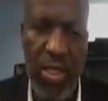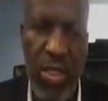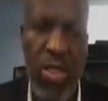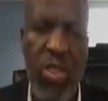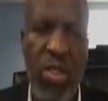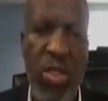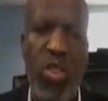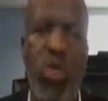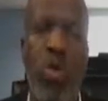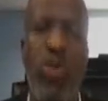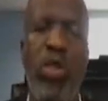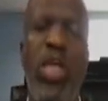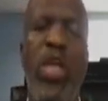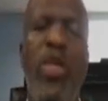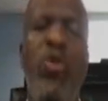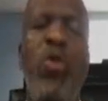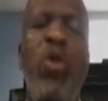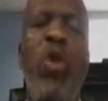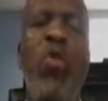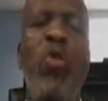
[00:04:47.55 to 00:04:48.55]
so that
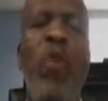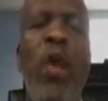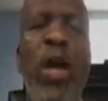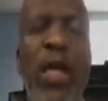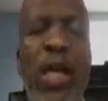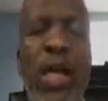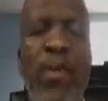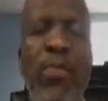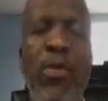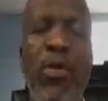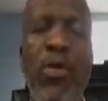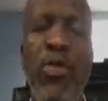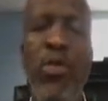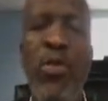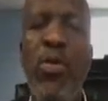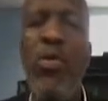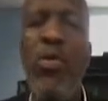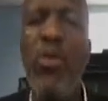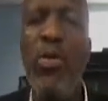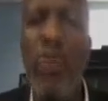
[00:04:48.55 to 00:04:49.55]
you are able to